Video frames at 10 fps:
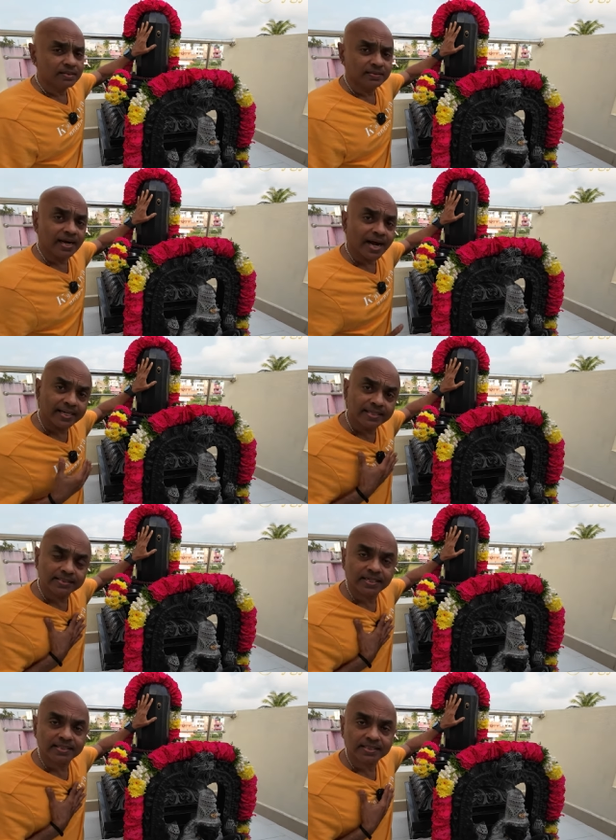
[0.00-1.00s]
the
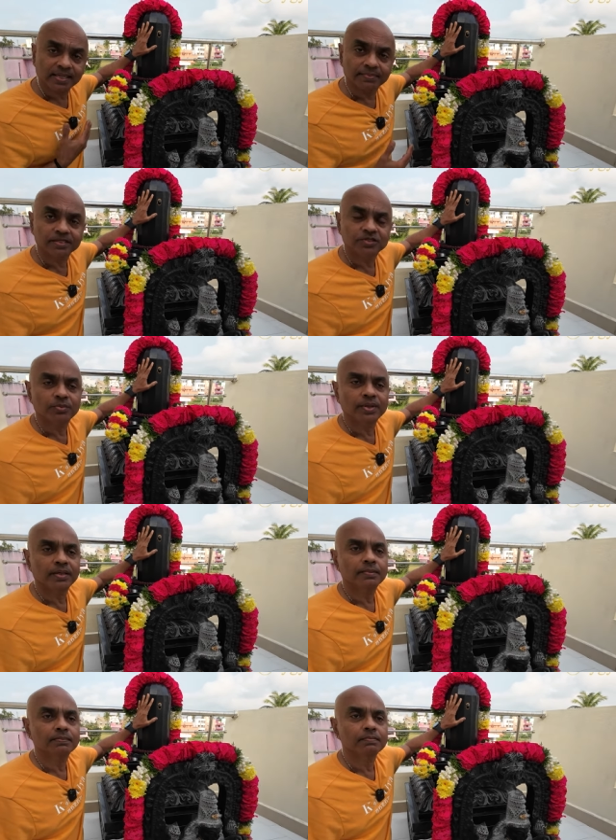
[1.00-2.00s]
guidance that is coming to
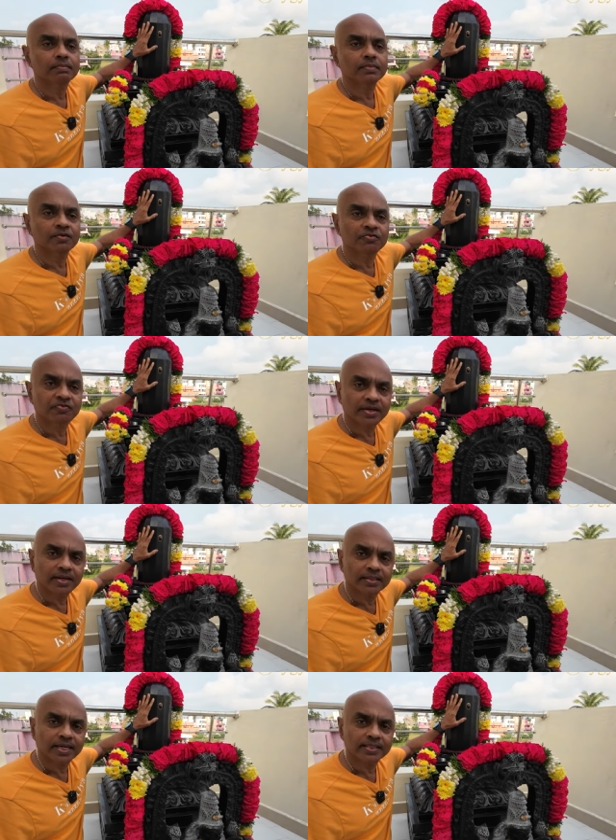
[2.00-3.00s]
me, the
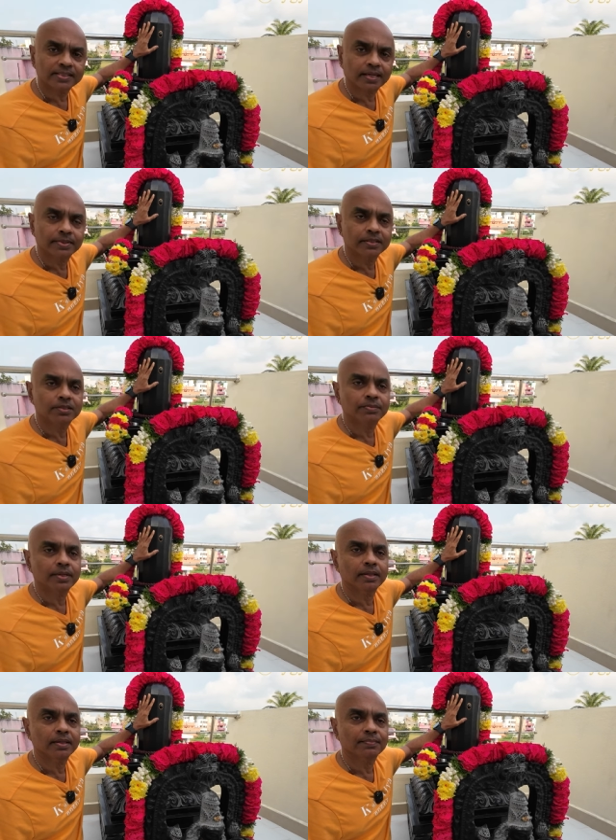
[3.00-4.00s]
feeling that is coming to
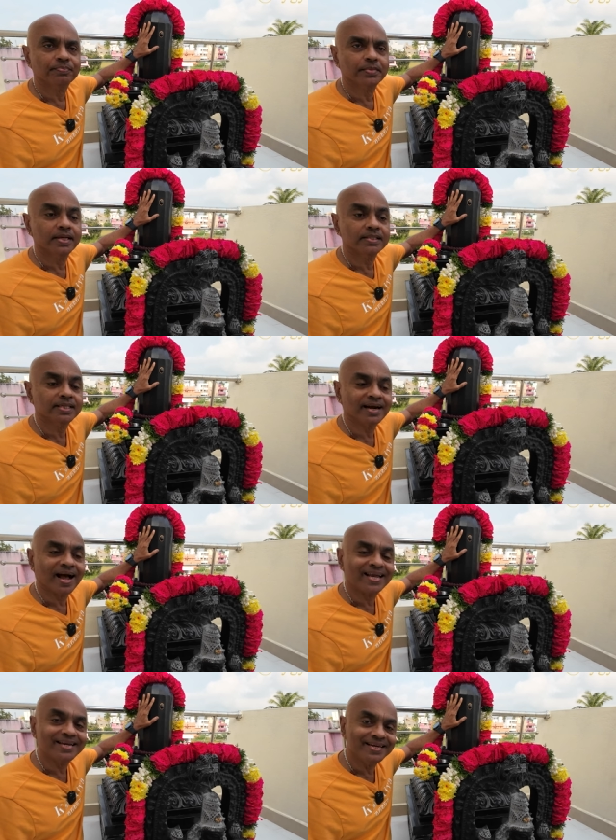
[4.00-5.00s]
me is that
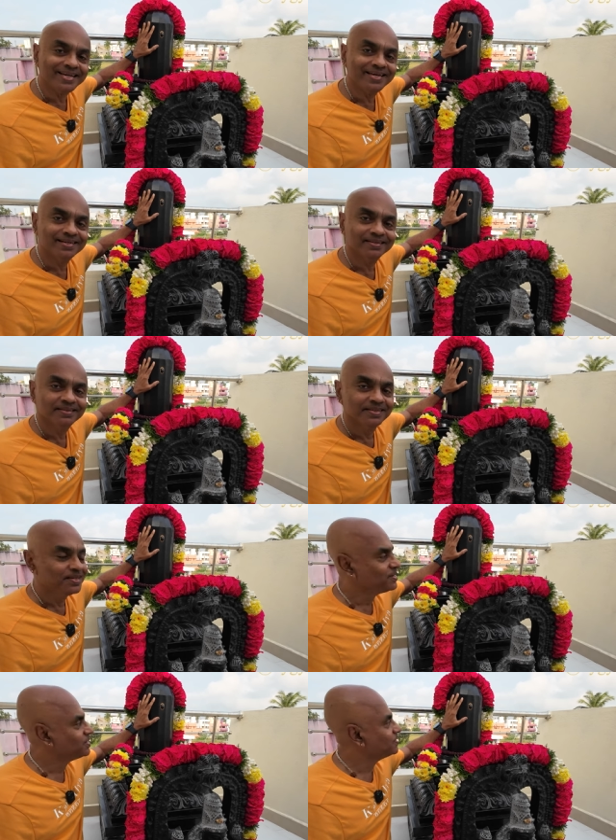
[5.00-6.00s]
I need
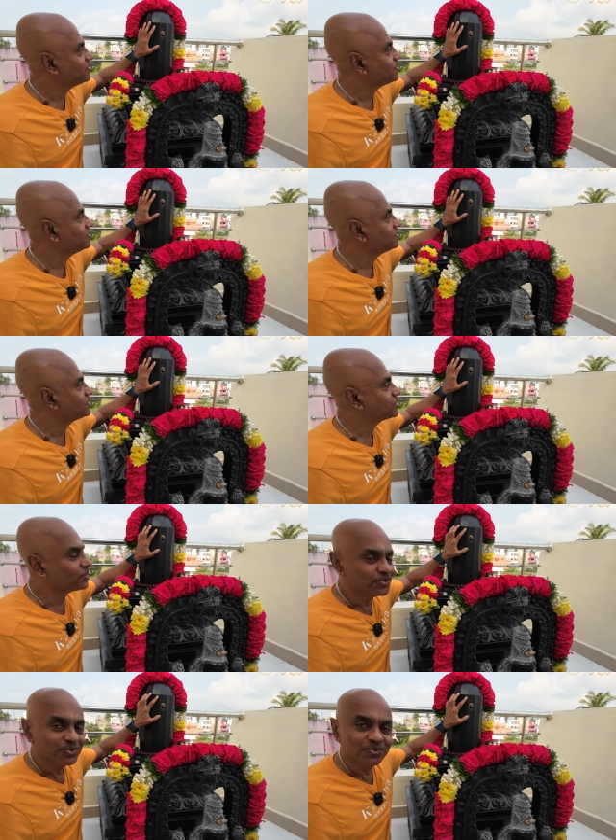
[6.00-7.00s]
to
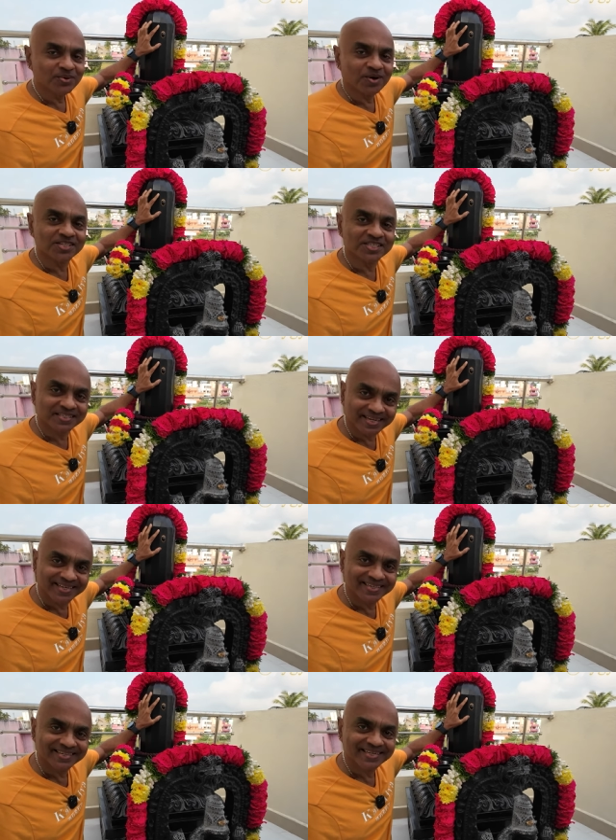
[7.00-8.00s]
do
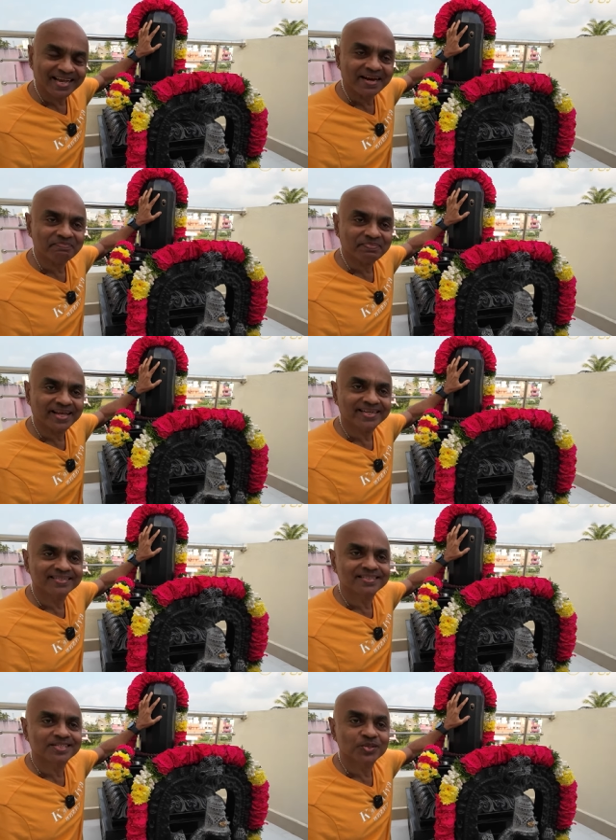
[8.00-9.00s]
austerity and
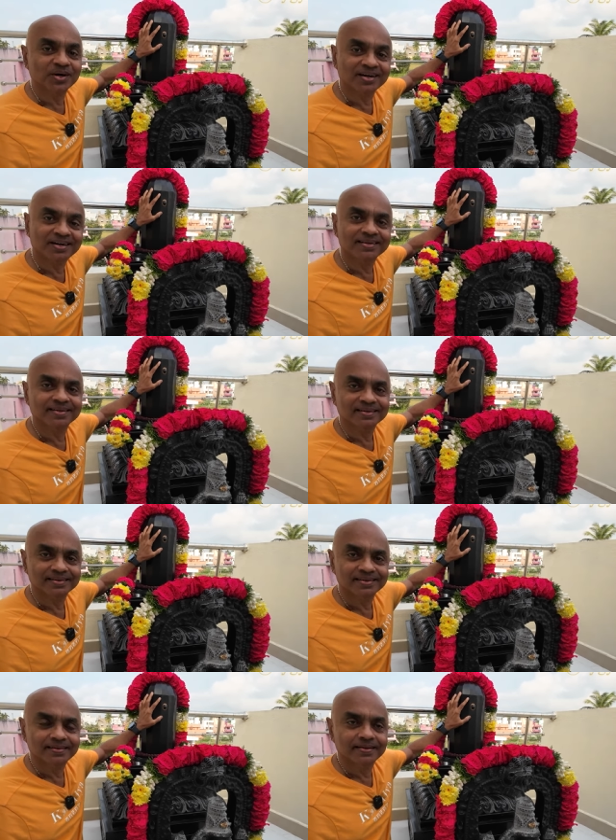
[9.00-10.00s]
penance to earn
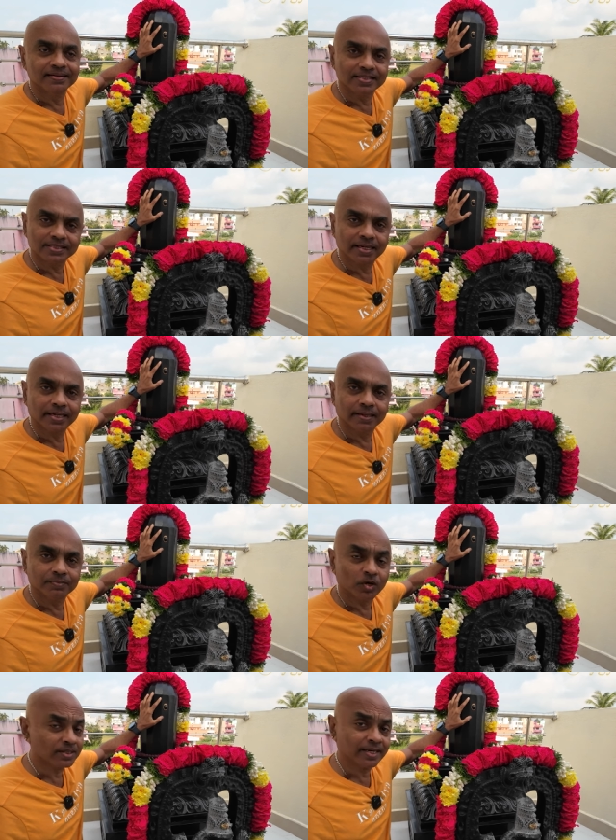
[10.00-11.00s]
this
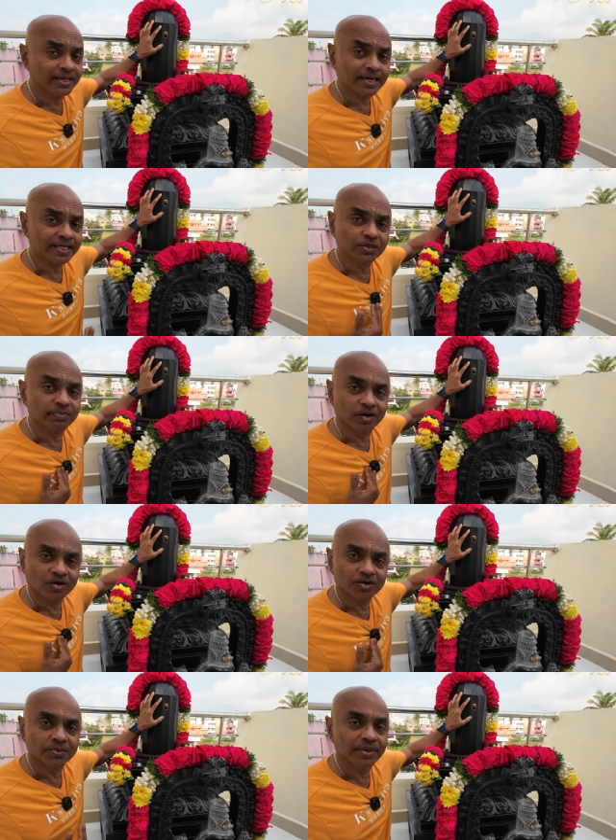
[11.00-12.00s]
lingam. Not that it has to
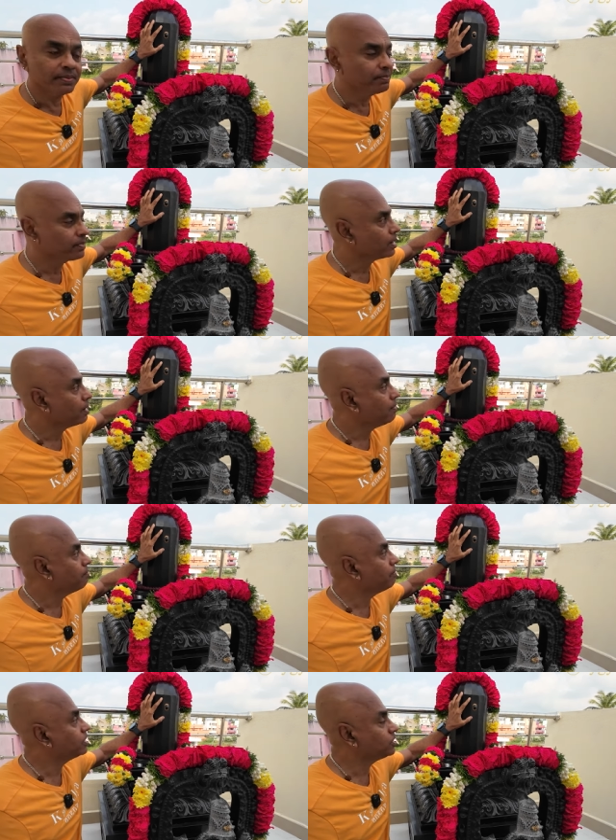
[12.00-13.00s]
belong to me,
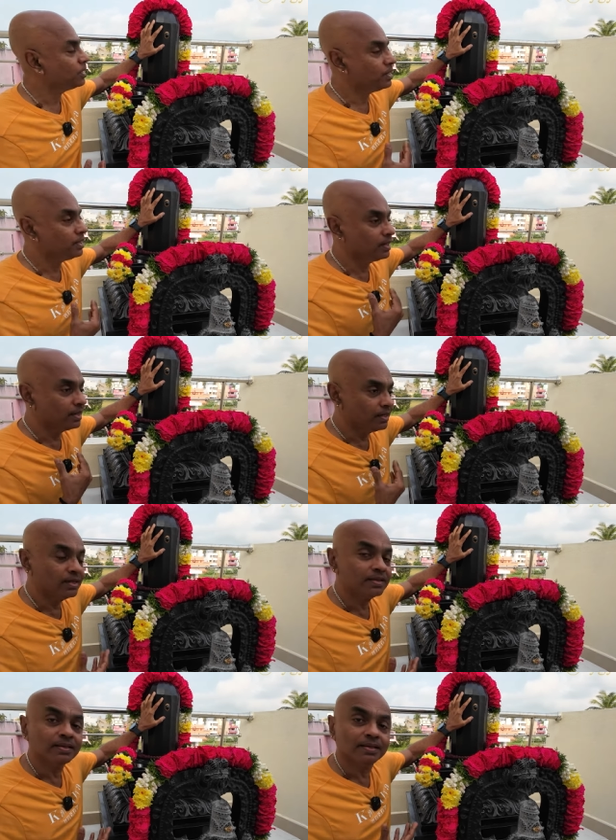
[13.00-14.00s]
but
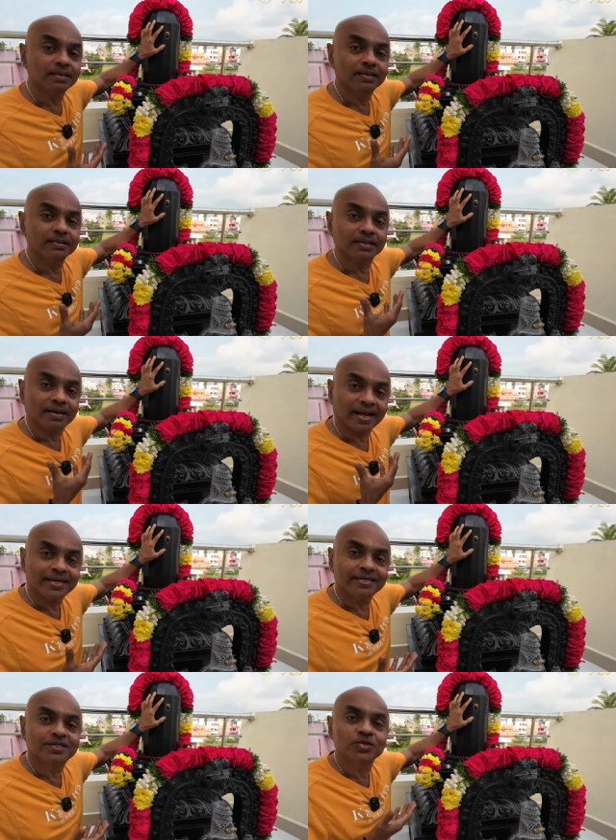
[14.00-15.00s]
earn the
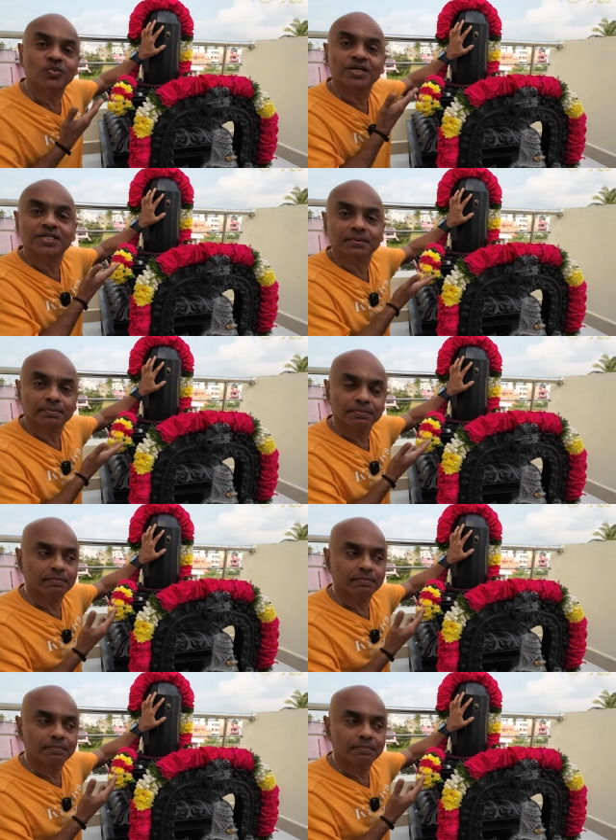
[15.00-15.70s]
right to worship,